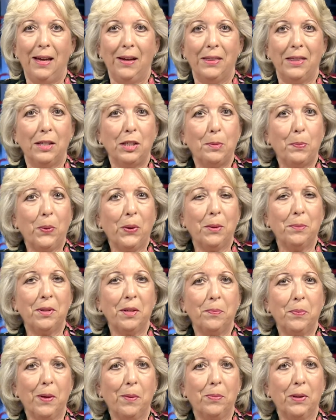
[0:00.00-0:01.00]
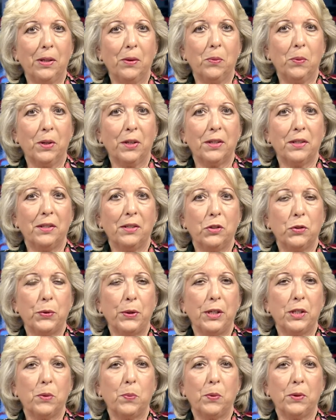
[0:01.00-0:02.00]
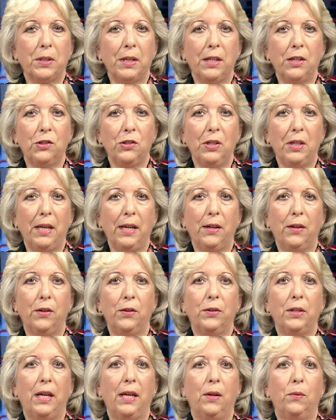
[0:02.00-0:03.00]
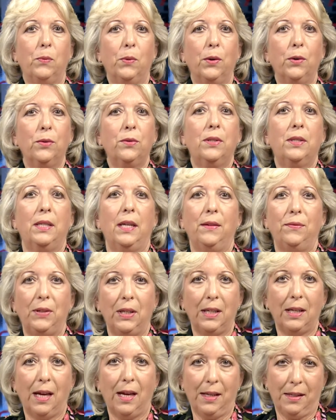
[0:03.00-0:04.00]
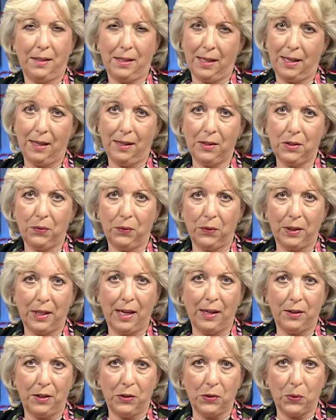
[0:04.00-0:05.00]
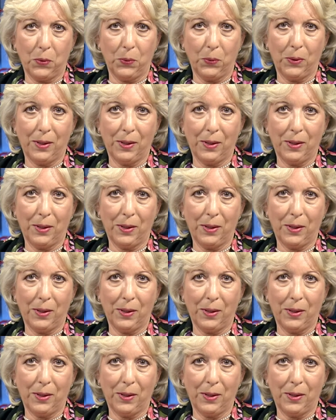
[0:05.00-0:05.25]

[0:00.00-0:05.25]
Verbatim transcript: The Department of Public Works and Transportation held a road safety contest for county school